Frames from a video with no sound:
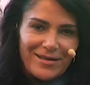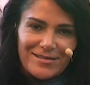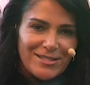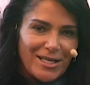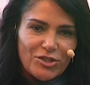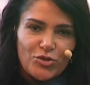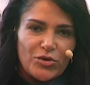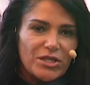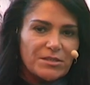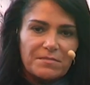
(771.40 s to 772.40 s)
sex
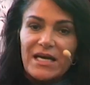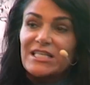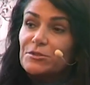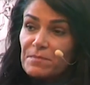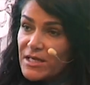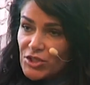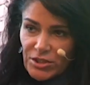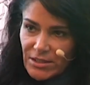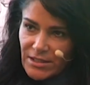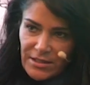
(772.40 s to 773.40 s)
tourism, and
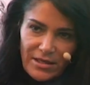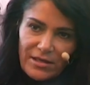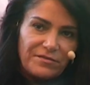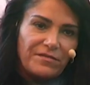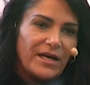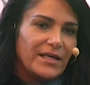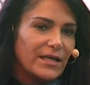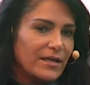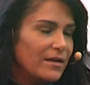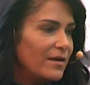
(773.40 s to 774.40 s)
especially they are
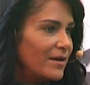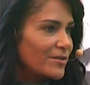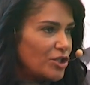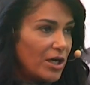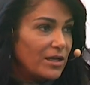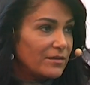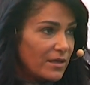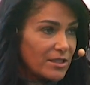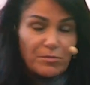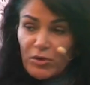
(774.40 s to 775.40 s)
fighting child
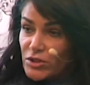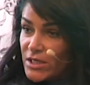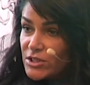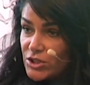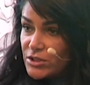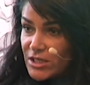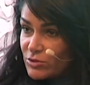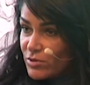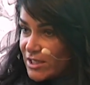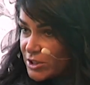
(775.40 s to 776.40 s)
exploitation,
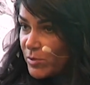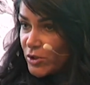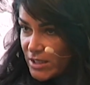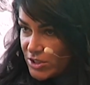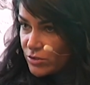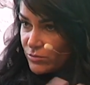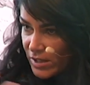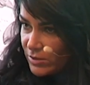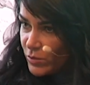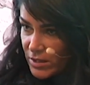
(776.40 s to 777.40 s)
sexual exploitation,
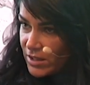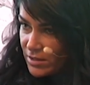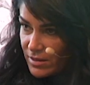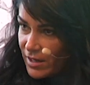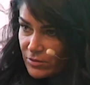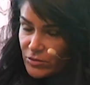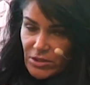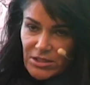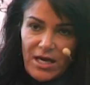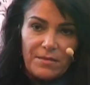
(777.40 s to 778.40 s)
right? We hear that all the
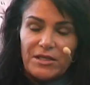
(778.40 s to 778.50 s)
time,